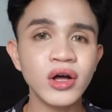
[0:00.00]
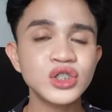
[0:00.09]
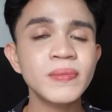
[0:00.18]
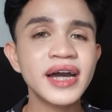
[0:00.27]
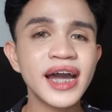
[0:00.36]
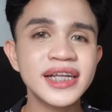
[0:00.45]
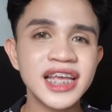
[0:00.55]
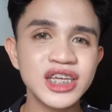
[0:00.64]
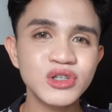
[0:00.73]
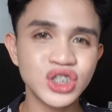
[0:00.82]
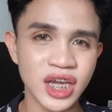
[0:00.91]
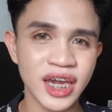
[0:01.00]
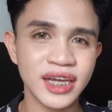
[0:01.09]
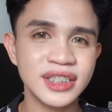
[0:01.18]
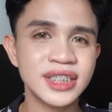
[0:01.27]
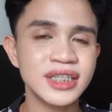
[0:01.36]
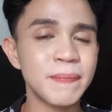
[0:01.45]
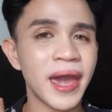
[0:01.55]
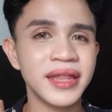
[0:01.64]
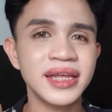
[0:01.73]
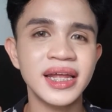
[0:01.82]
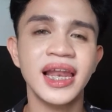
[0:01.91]
Also, magaganda yung shades.
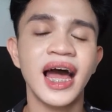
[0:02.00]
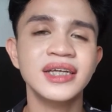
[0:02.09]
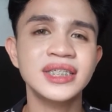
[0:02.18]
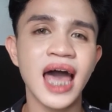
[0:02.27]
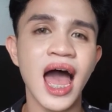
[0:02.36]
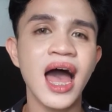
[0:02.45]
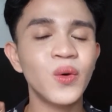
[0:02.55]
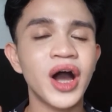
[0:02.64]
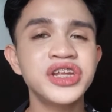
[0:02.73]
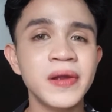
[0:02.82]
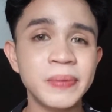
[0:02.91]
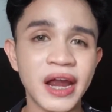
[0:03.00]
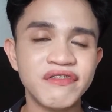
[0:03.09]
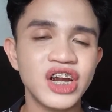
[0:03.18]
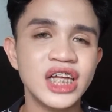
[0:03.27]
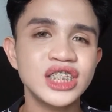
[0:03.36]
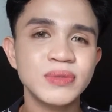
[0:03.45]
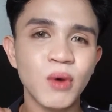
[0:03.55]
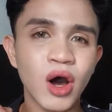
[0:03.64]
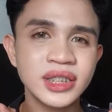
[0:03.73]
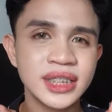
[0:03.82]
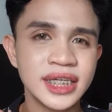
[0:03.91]
Depende na lang sa kung ano yung preference
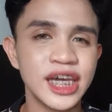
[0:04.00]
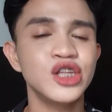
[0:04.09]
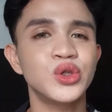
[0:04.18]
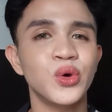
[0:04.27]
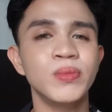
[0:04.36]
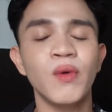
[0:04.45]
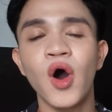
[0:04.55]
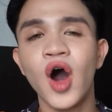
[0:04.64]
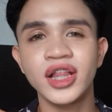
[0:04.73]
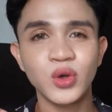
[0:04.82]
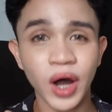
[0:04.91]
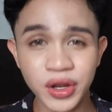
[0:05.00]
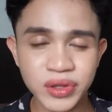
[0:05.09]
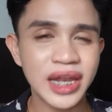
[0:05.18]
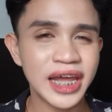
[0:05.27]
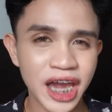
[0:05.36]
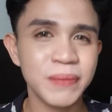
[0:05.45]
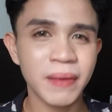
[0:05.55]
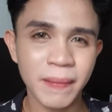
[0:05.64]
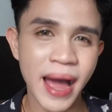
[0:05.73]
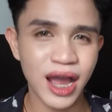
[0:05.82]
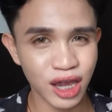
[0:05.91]
mo sa skin tone mo at kung ano talaga yung
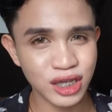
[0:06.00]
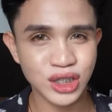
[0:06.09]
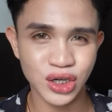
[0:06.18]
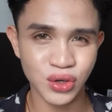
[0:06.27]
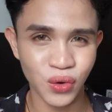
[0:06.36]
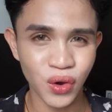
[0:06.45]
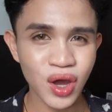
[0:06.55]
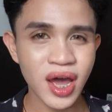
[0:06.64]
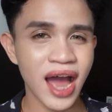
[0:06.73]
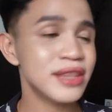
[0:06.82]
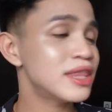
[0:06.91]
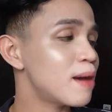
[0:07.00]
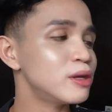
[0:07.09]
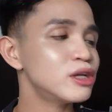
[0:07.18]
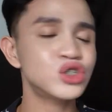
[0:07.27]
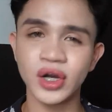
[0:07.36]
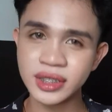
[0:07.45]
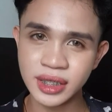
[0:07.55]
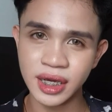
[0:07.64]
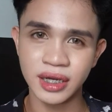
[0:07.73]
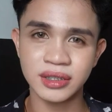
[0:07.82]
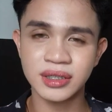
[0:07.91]
babagay sa'yo. Ang daming
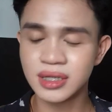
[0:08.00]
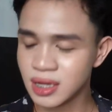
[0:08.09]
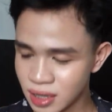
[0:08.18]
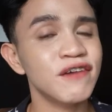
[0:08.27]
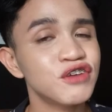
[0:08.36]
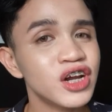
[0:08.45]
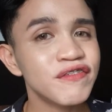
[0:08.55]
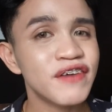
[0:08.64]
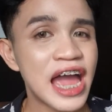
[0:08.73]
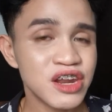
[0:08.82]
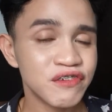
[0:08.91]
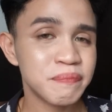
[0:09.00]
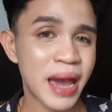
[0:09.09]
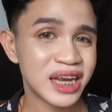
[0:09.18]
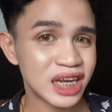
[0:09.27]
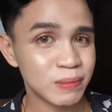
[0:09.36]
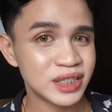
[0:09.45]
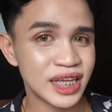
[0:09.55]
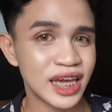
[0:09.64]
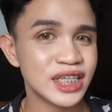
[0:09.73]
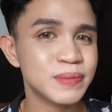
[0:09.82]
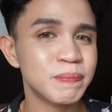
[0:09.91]
choices. If you're a fan of matte
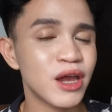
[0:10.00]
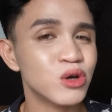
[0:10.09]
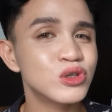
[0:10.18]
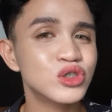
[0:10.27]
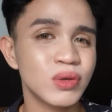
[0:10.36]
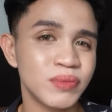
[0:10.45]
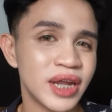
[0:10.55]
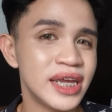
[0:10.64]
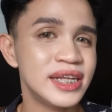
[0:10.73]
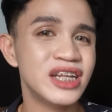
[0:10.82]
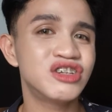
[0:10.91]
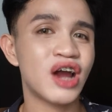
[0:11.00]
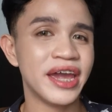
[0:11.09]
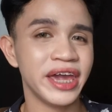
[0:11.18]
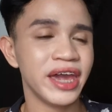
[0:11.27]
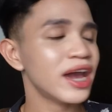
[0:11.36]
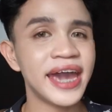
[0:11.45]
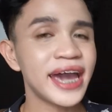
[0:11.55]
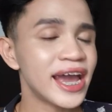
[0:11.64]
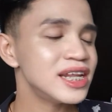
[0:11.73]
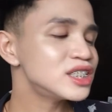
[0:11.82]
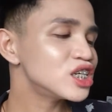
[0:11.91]
lipsticks pero gusto mo na hindi drying, I
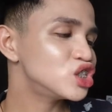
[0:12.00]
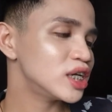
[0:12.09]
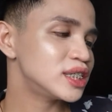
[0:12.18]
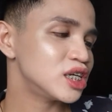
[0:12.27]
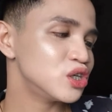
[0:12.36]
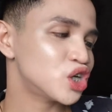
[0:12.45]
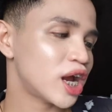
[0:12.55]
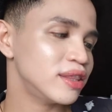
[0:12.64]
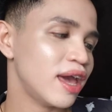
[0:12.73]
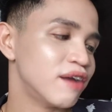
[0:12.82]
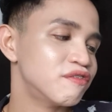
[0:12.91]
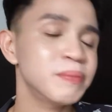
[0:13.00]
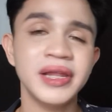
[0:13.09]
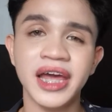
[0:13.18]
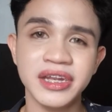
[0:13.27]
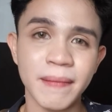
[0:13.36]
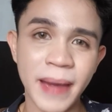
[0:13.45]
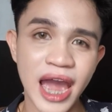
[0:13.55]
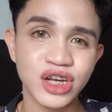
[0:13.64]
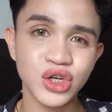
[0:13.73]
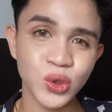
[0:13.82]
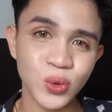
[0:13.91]
highly suggest na you try the Ever Bilena
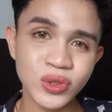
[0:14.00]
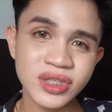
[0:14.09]
Matte